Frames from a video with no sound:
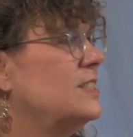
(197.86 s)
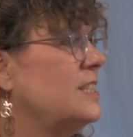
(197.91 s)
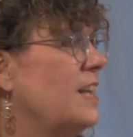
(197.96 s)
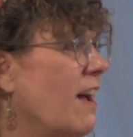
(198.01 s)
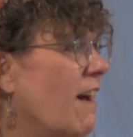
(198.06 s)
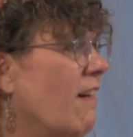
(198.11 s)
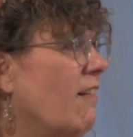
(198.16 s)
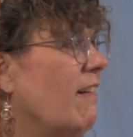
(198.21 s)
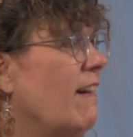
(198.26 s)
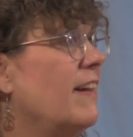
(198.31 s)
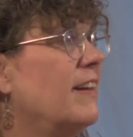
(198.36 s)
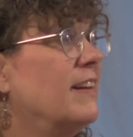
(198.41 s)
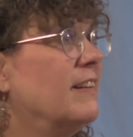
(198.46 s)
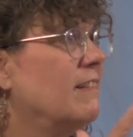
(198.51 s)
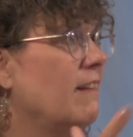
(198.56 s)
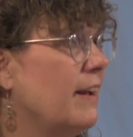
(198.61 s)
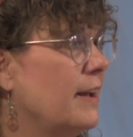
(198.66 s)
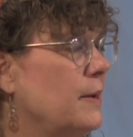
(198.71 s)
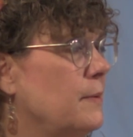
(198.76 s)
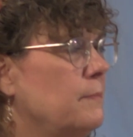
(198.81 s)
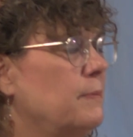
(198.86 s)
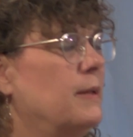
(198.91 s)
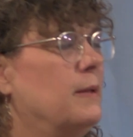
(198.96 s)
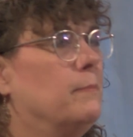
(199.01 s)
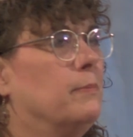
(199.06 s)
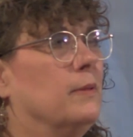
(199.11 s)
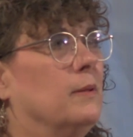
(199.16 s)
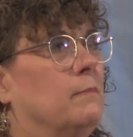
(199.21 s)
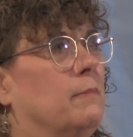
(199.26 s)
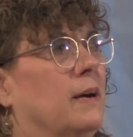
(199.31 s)
sell and enlighten
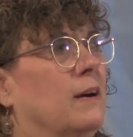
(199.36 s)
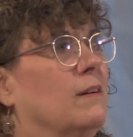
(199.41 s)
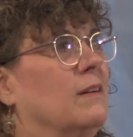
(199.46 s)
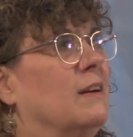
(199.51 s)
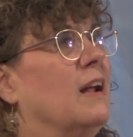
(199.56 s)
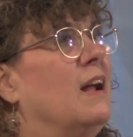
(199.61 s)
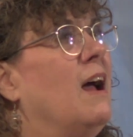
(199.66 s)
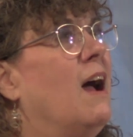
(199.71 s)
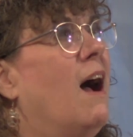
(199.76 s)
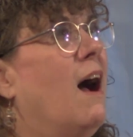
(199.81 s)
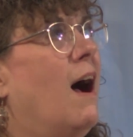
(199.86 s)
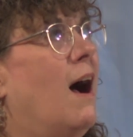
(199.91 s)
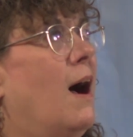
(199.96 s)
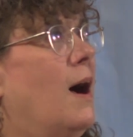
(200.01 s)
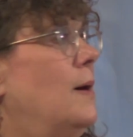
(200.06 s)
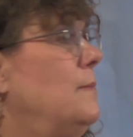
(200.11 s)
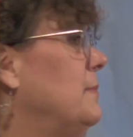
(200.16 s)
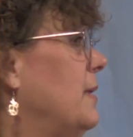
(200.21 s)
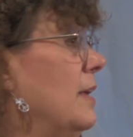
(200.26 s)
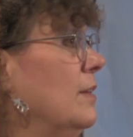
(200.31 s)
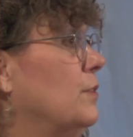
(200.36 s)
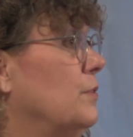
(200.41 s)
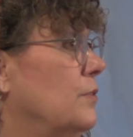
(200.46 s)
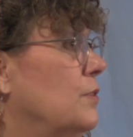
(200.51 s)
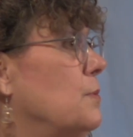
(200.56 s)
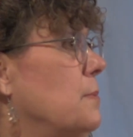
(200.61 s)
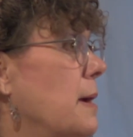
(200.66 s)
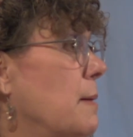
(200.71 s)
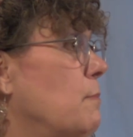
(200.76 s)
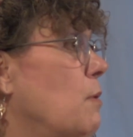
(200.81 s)
people about um, at the
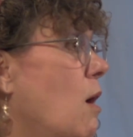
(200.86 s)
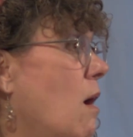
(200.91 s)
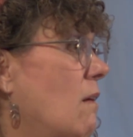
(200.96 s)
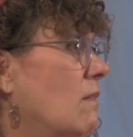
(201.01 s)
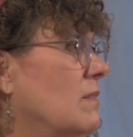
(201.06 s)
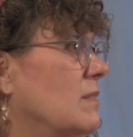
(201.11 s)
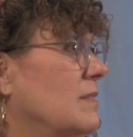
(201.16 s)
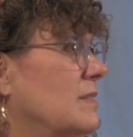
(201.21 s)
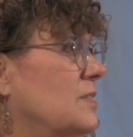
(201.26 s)
Viewmont Mall.